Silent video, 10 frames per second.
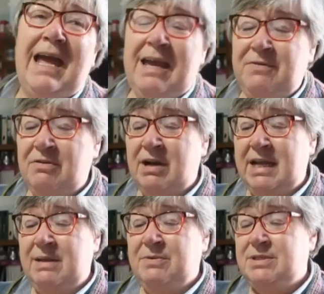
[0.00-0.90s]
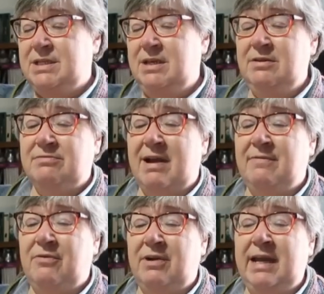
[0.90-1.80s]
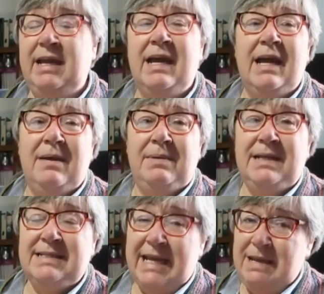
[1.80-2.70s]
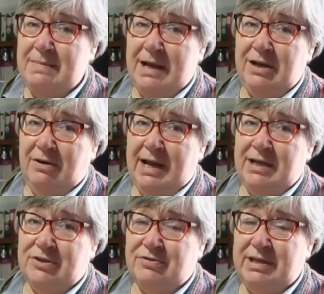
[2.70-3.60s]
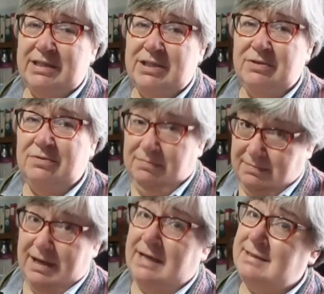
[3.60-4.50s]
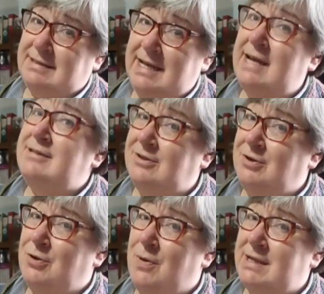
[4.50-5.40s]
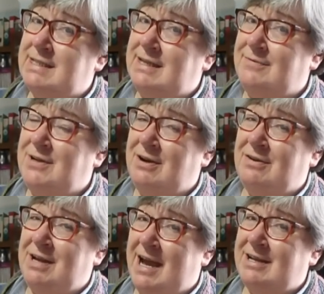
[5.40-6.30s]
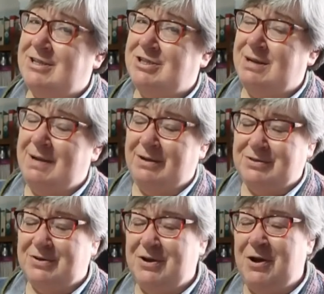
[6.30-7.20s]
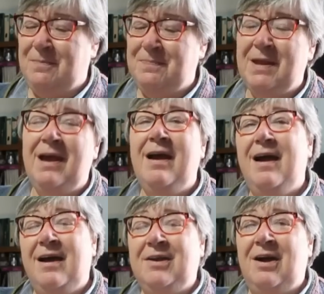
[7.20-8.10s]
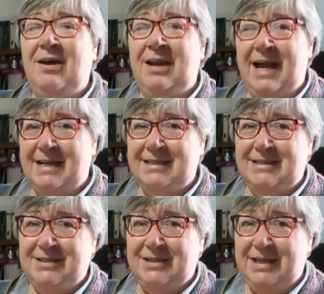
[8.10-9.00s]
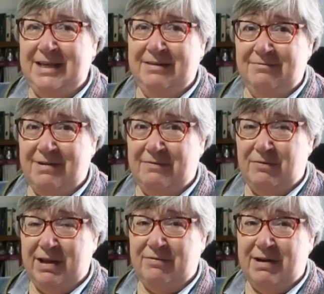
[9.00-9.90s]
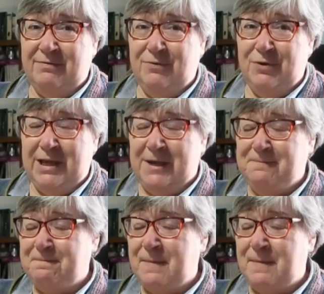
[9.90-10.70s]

If you're unable to use Ravelry, please email your entry to, as I said, notquiteenoughyarn@gmail.com, and I'll add it to the Ravelry thread for you.